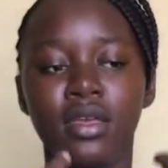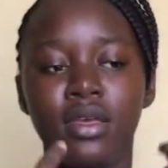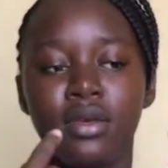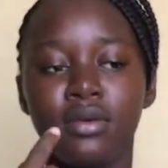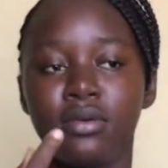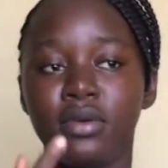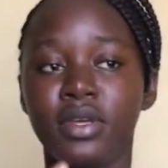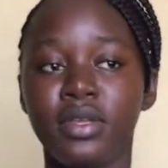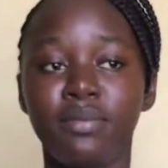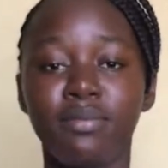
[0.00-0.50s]

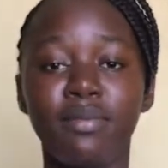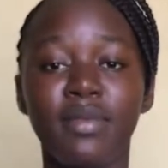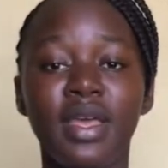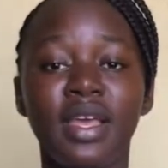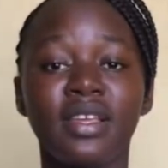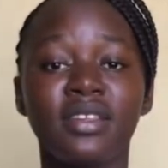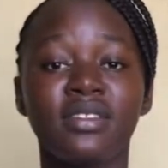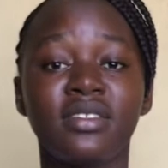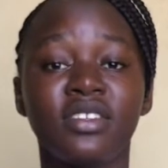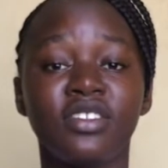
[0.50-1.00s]
it makes
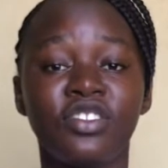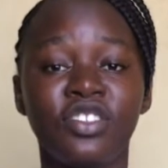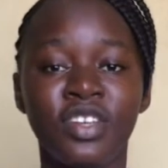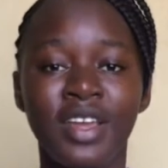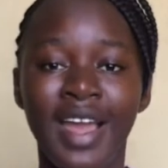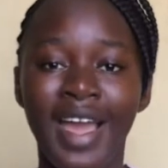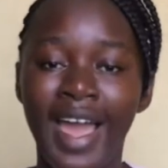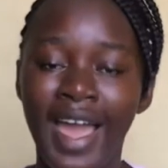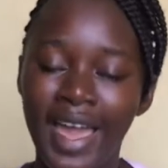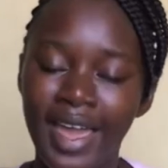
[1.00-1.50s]
the
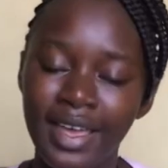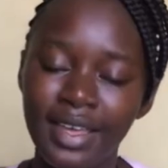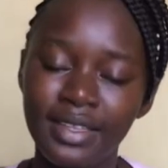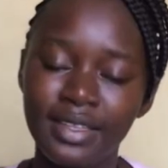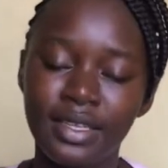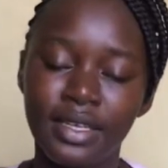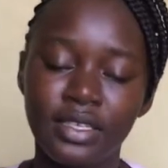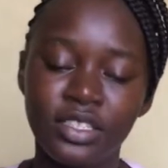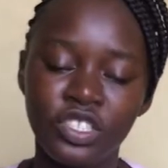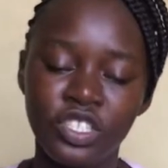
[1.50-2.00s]
child,
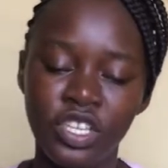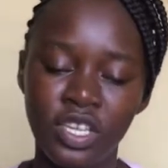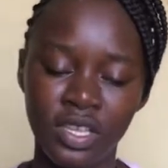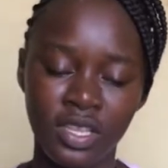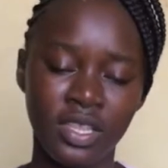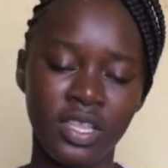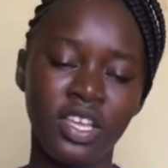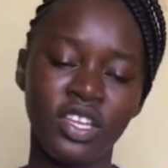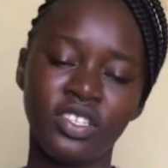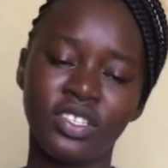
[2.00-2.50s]
the
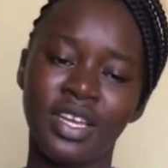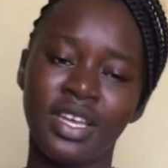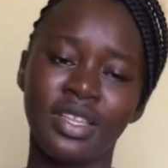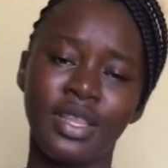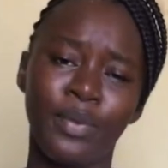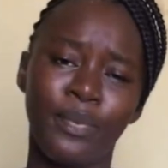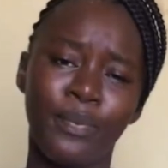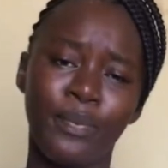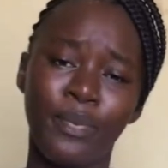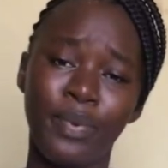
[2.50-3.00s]
teenager, the
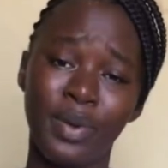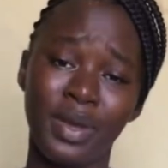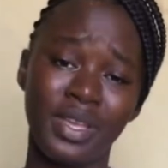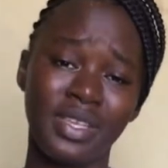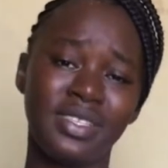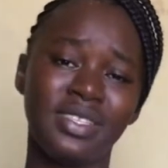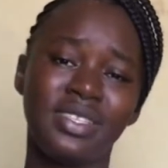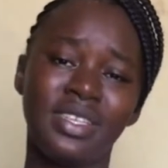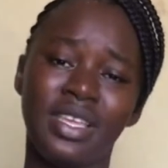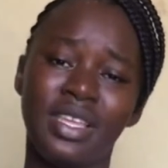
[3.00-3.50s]

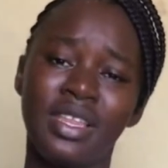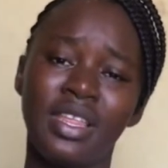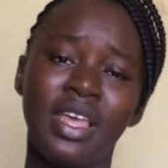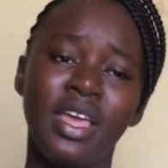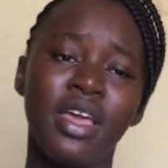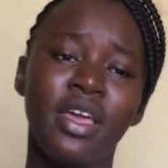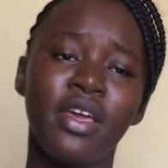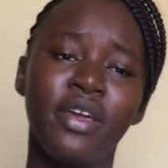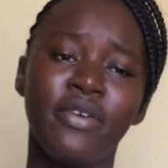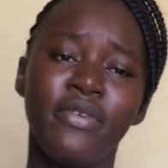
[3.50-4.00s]
person
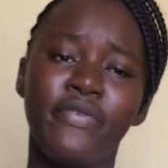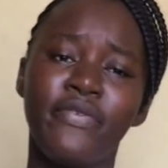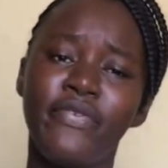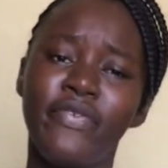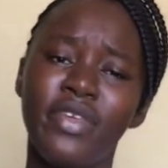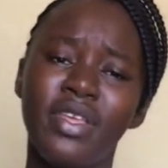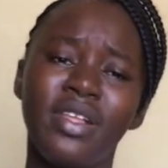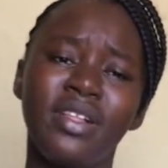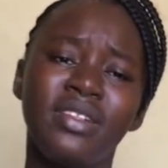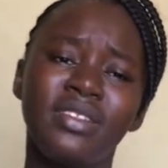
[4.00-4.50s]

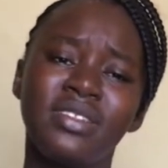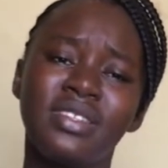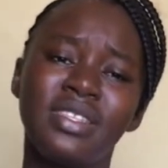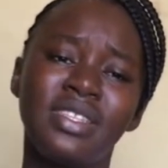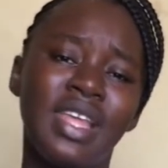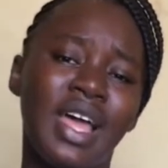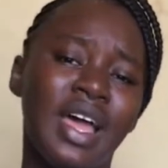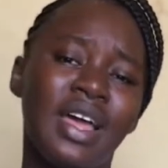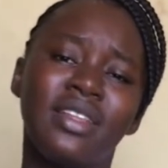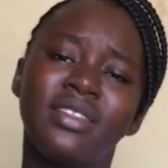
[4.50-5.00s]
feels
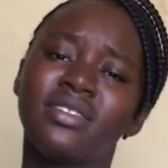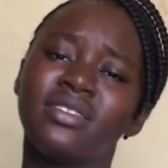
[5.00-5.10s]
that